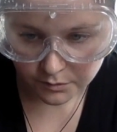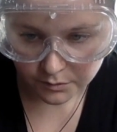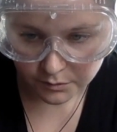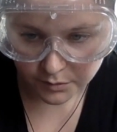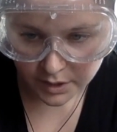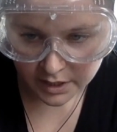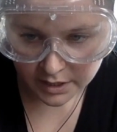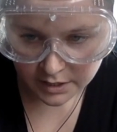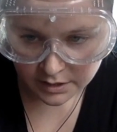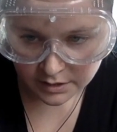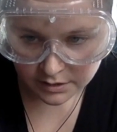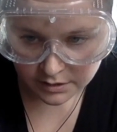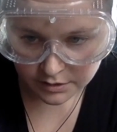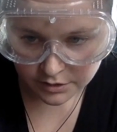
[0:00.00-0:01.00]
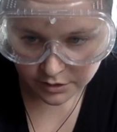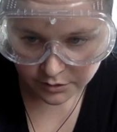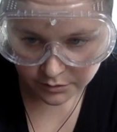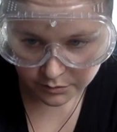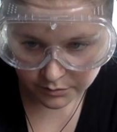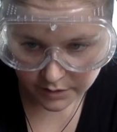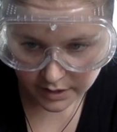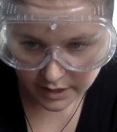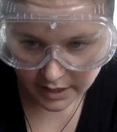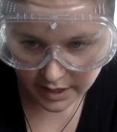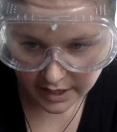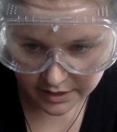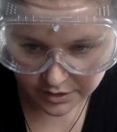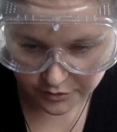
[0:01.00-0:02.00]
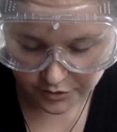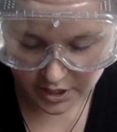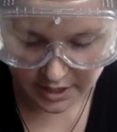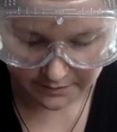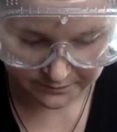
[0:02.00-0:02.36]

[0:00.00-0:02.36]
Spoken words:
1, 2, and 3.